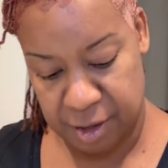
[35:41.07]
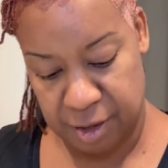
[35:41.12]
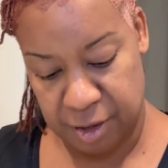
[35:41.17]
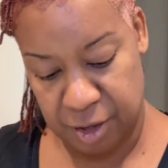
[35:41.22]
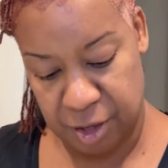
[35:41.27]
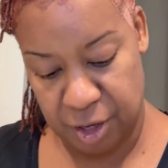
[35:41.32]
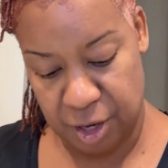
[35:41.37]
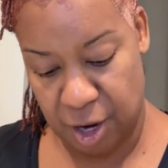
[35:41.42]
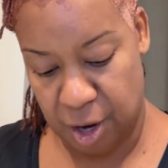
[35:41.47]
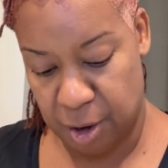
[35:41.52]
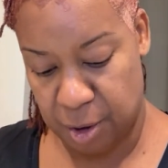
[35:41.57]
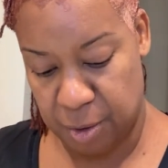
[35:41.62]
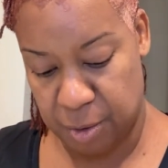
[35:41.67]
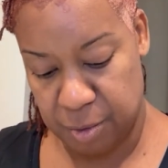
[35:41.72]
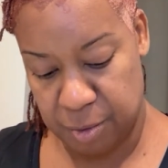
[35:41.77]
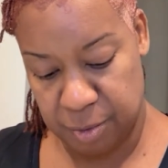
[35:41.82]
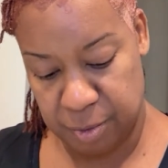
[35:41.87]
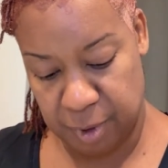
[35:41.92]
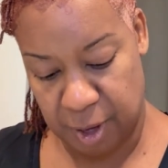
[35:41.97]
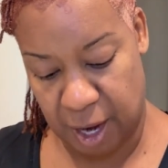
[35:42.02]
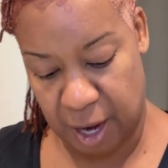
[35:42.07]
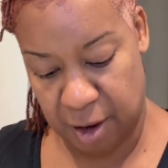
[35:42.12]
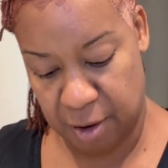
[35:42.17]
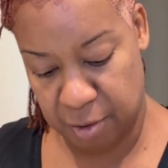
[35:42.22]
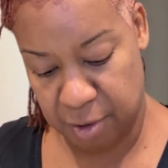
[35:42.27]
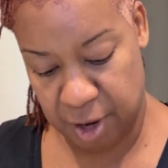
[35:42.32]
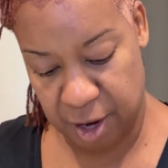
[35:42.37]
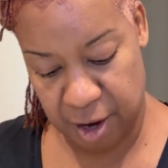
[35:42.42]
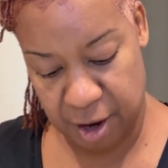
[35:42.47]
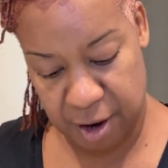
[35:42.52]
You know, I
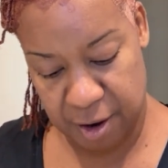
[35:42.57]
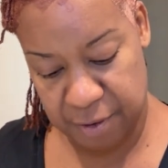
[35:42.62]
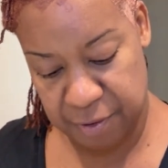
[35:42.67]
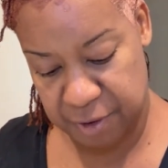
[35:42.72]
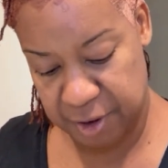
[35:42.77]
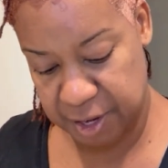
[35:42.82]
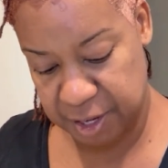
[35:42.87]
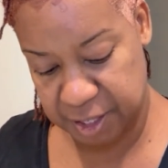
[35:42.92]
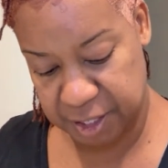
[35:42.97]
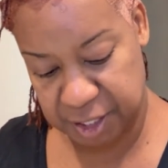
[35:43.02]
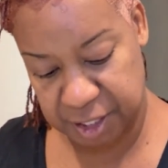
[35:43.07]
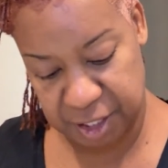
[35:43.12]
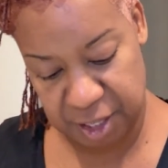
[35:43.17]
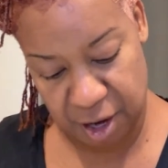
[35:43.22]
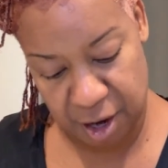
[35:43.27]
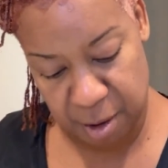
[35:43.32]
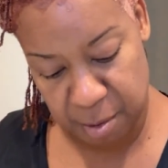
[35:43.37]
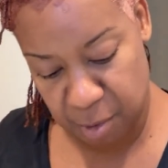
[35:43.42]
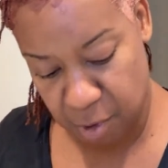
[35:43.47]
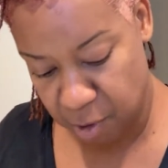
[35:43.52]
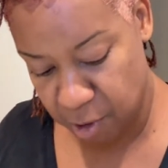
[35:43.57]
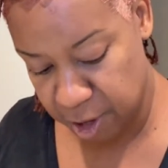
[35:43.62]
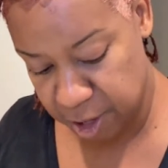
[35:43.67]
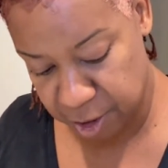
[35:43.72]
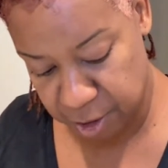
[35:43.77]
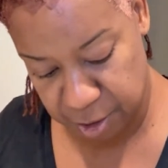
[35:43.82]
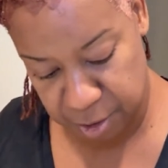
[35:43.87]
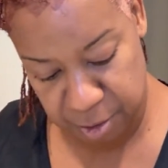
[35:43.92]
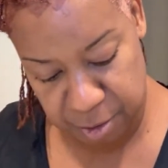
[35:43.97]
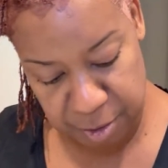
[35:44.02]
don't care if it's
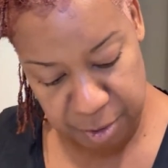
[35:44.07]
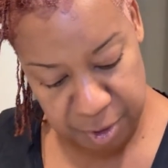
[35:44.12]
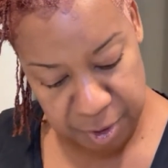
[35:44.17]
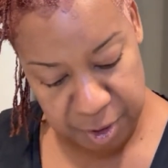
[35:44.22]
turmoil,